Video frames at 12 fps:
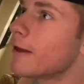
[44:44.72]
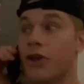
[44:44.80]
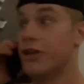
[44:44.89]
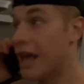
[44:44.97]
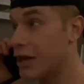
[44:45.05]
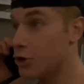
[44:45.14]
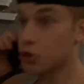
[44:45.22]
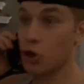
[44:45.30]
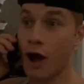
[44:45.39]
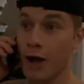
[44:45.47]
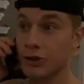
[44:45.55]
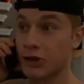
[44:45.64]
Yeah, you saw
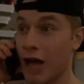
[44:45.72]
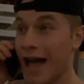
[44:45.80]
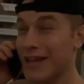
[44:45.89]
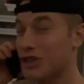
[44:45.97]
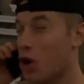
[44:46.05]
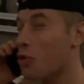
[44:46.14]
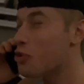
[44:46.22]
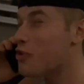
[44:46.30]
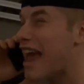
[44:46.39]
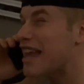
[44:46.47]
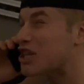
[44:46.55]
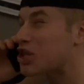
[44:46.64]
outside? Joey, we
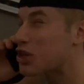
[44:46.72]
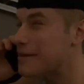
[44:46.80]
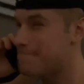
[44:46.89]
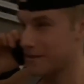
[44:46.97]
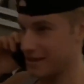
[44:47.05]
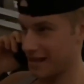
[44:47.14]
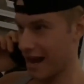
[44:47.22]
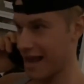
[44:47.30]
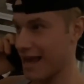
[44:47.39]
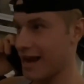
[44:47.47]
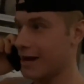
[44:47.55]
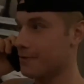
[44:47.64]
ain't sleeping tonight.
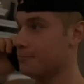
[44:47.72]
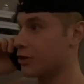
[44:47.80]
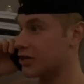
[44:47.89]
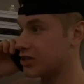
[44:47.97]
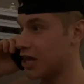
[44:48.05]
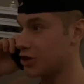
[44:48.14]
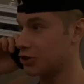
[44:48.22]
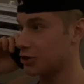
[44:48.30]
Get on the PlayStation.